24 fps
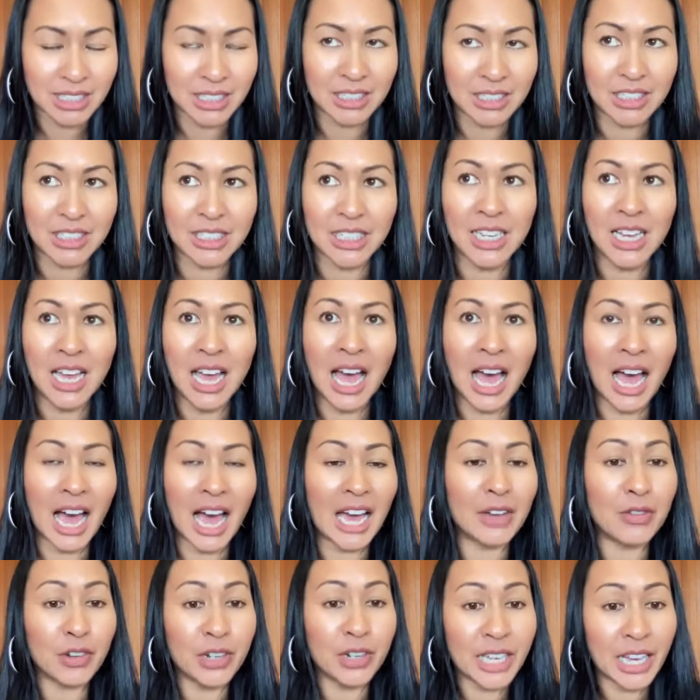since
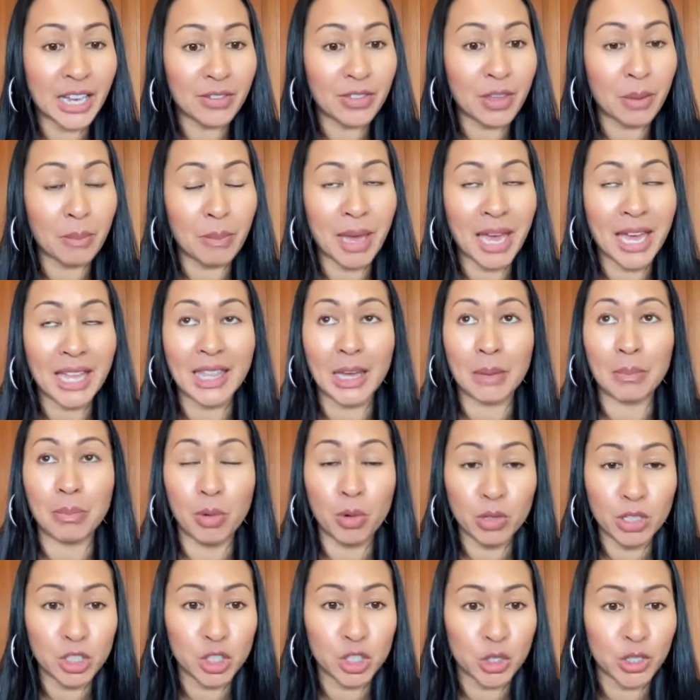I forgave the man that
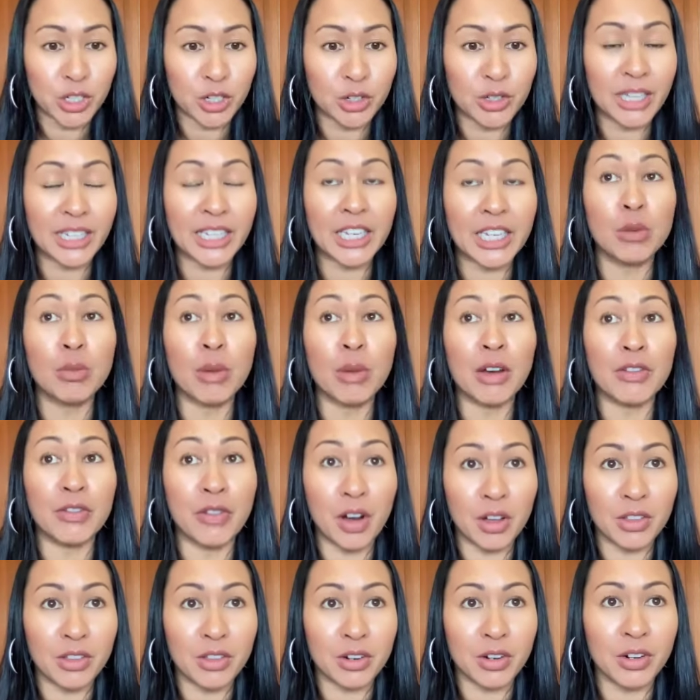pulled the trigger that killed my
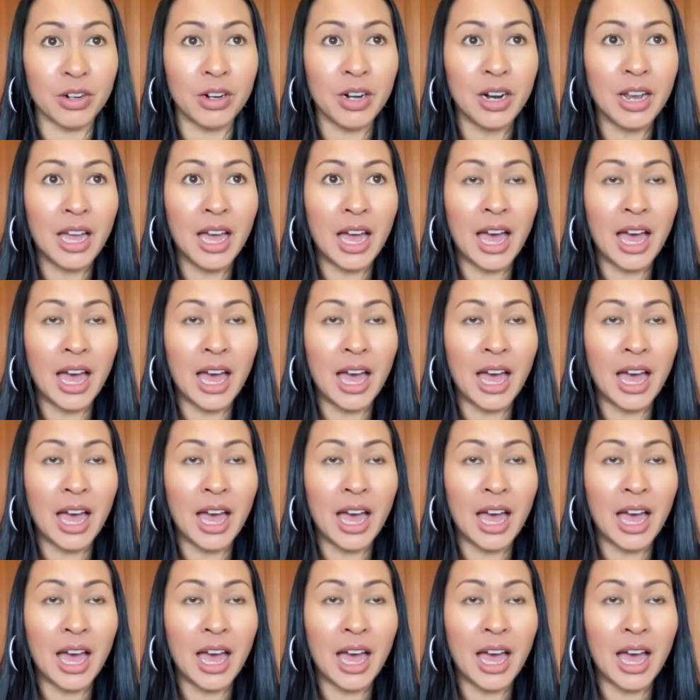father.